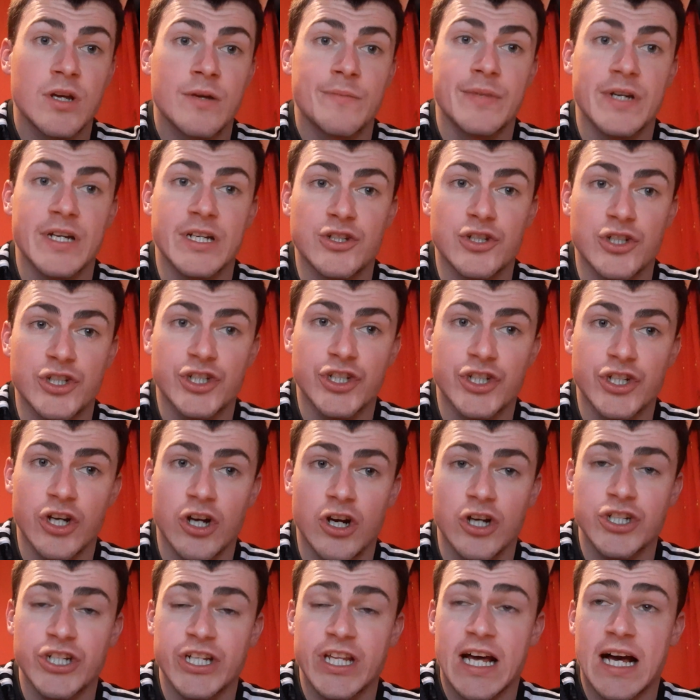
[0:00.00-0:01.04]
But it just
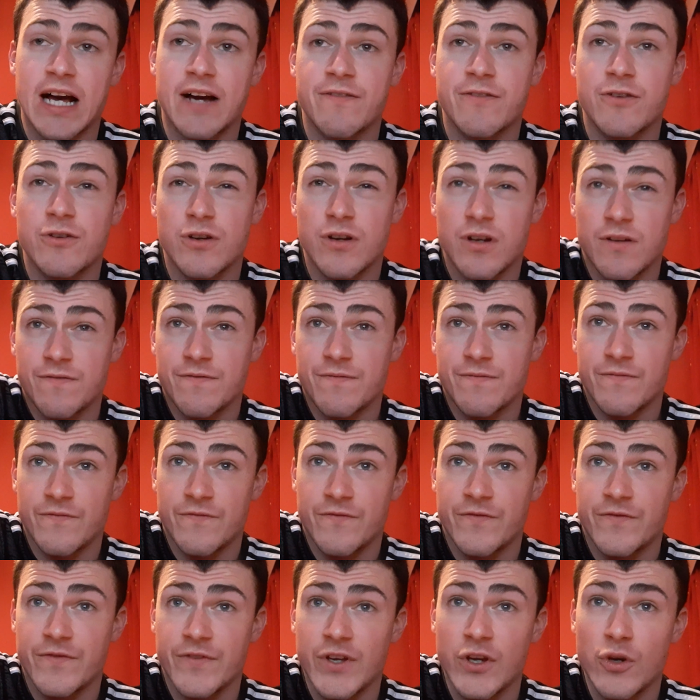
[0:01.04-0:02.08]
shows you that
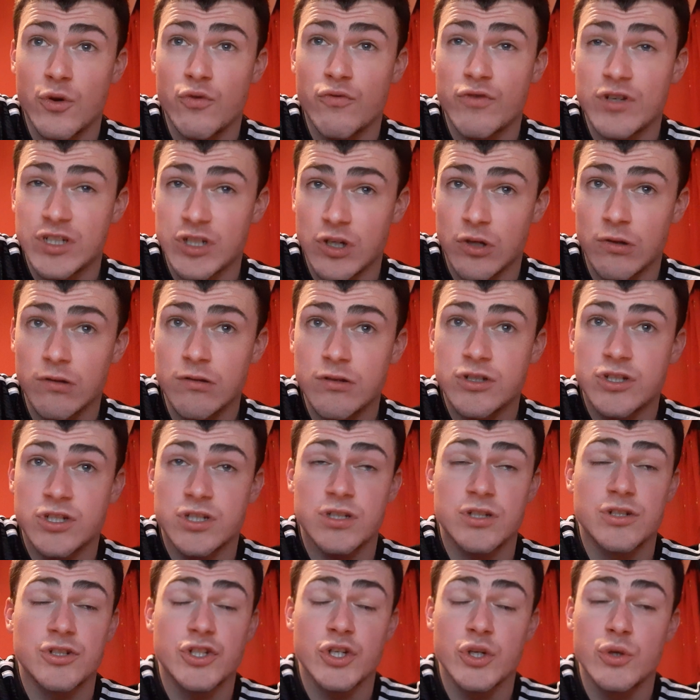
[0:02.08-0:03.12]
a few
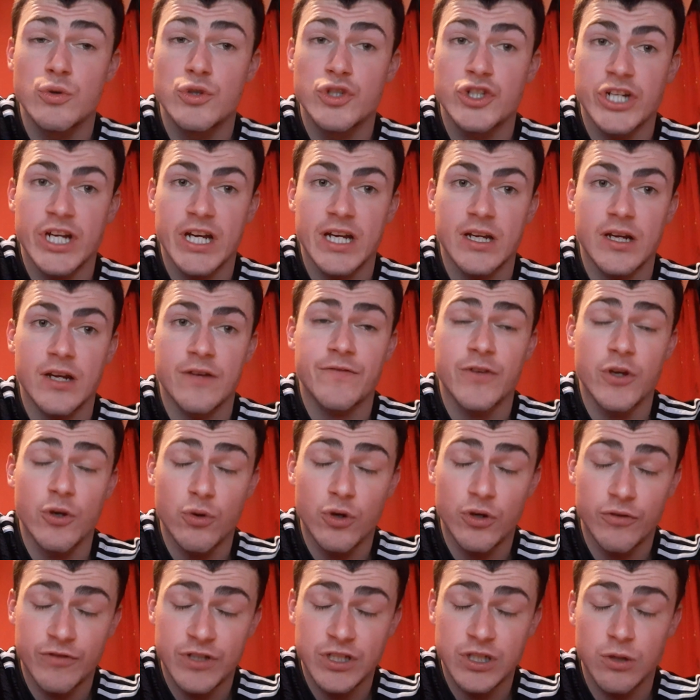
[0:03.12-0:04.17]

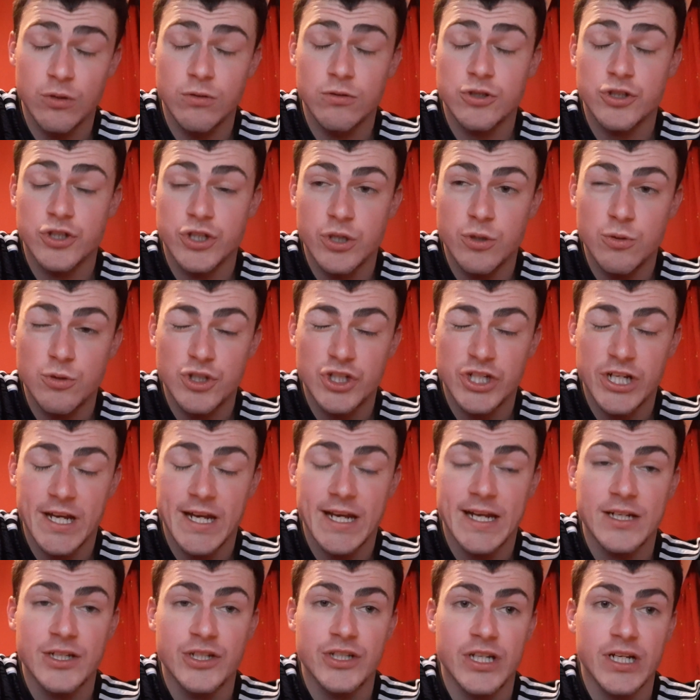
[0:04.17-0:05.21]
good results do
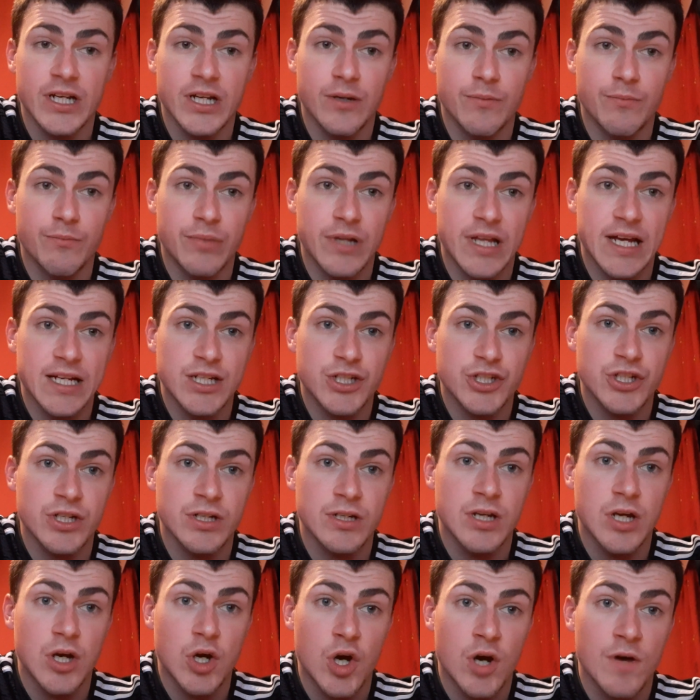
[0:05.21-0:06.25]
change the
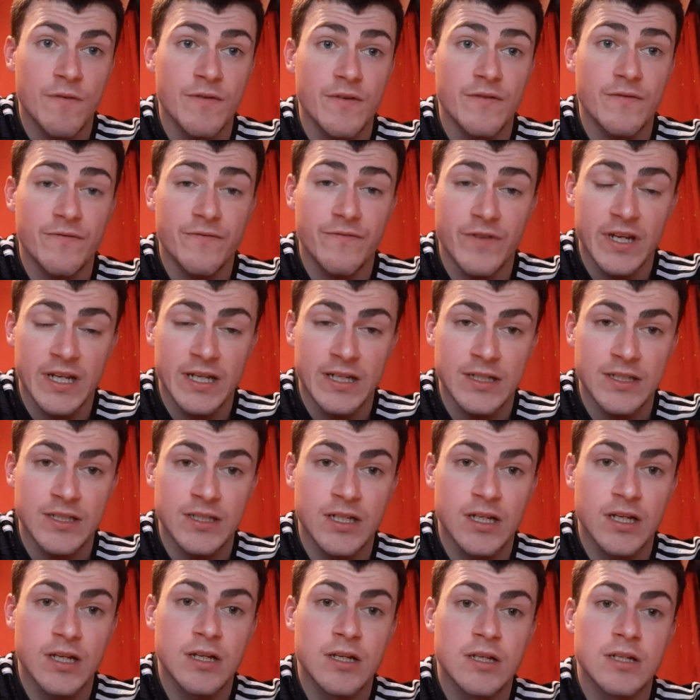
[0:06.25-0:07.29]
complexion of
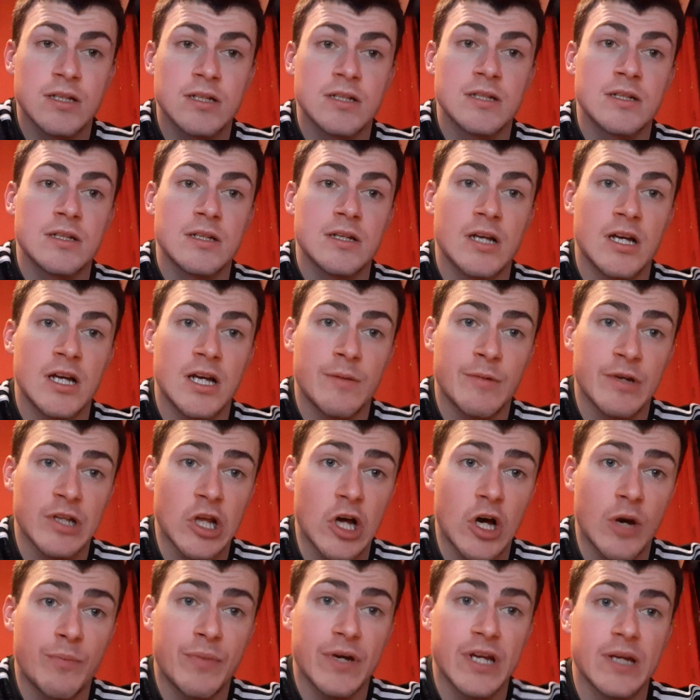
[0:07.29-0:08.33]
things. A
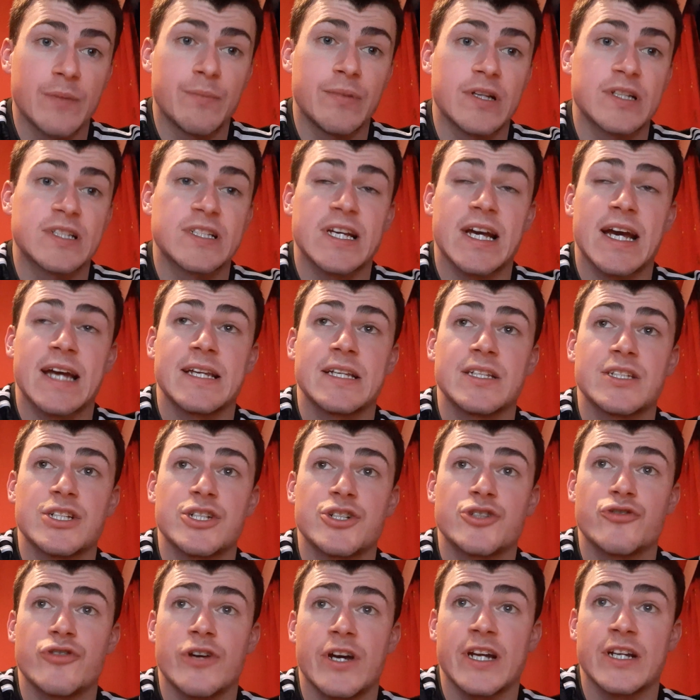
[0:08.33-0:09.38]
lot of people are saying it's
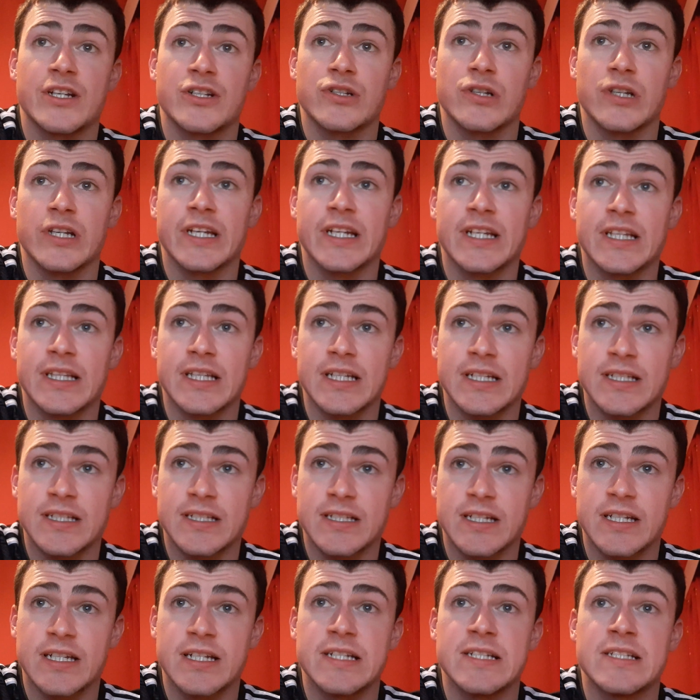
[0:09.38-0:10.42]
a strange league this
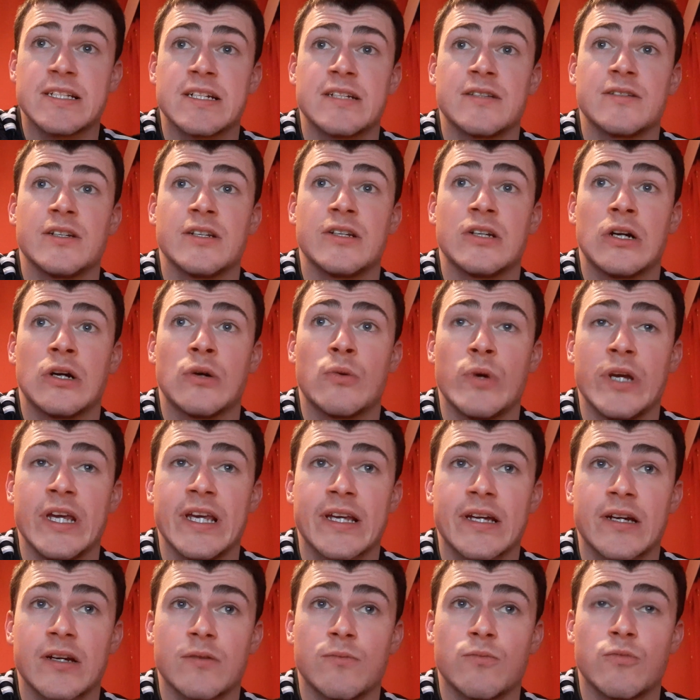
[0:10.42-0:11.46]
season. You know,
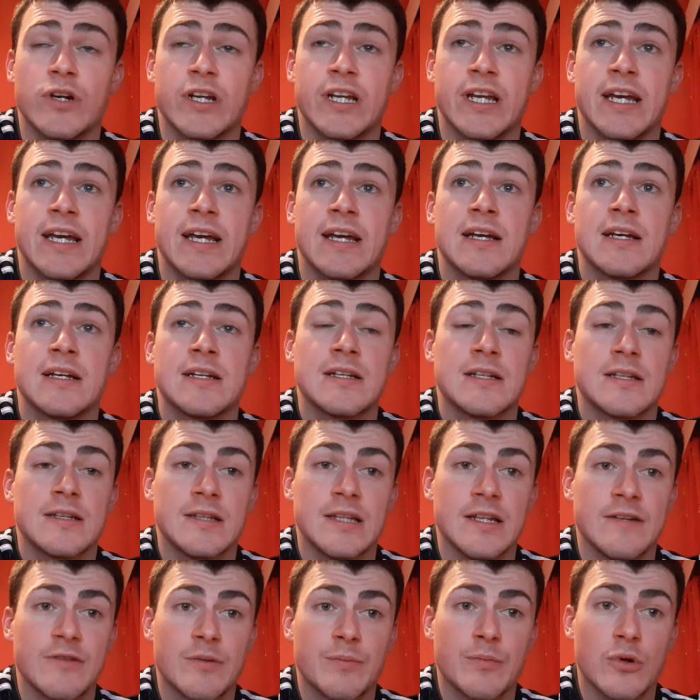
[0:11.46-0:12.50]
we can win it.
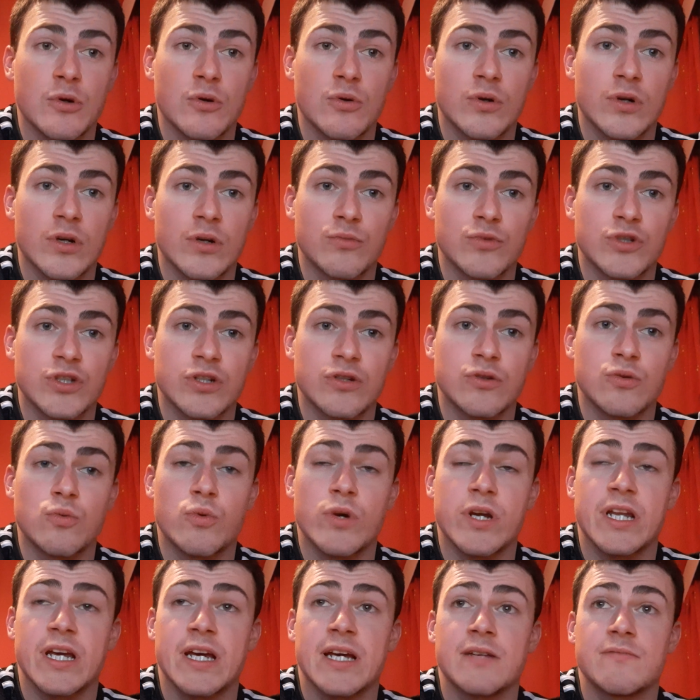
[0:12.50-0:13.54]
Liverpool can still
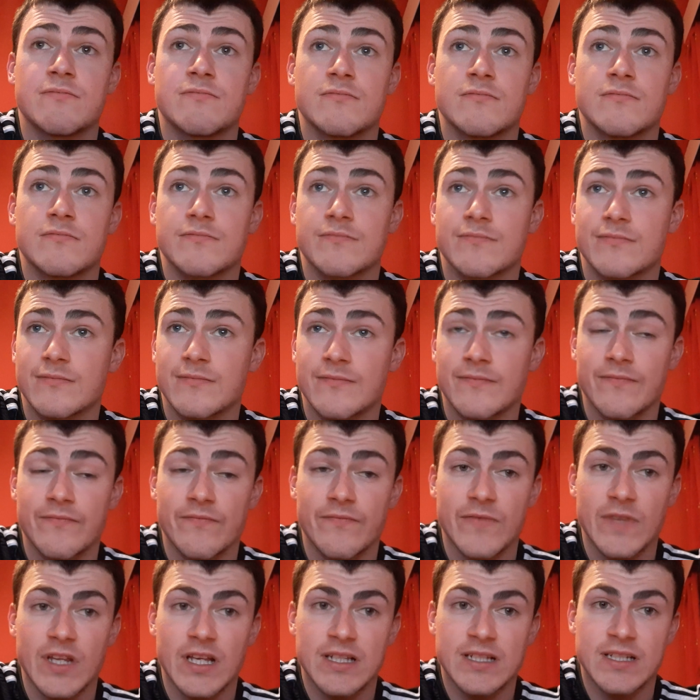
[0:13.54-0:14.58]
win it.
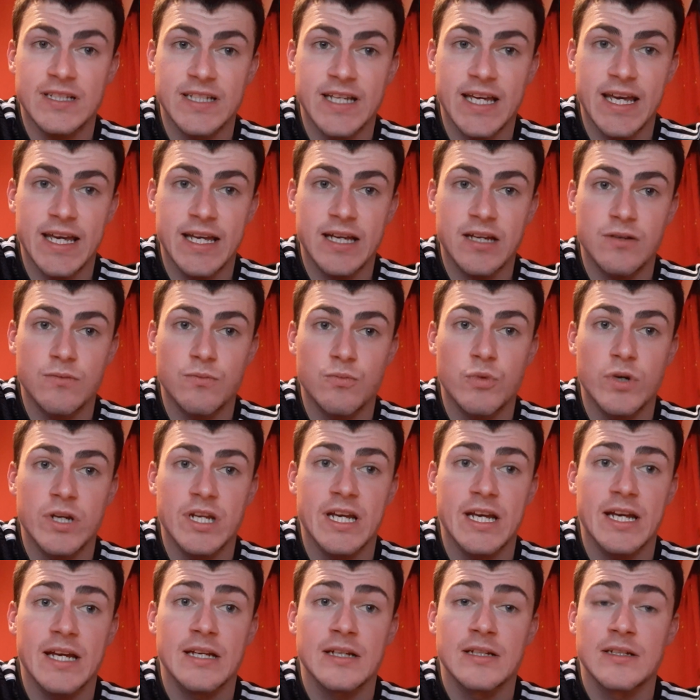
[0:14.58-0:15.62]
City can win
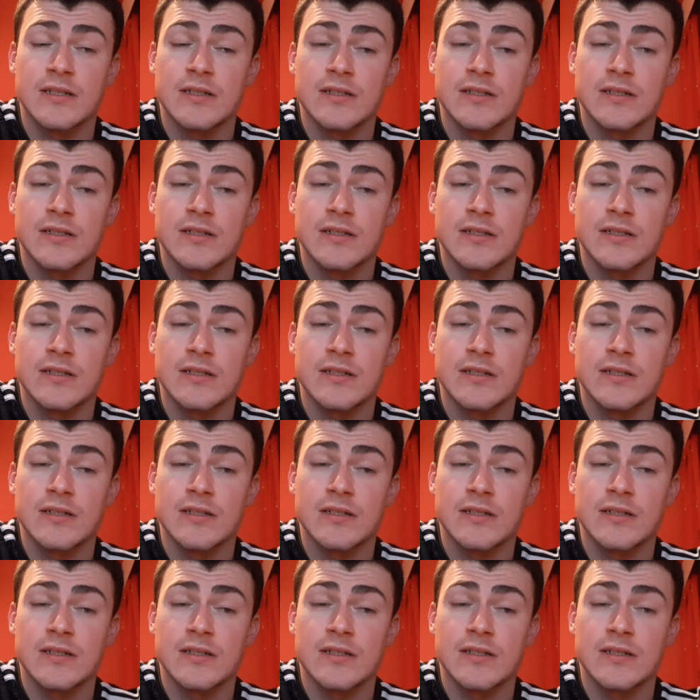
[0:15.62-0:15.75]
it.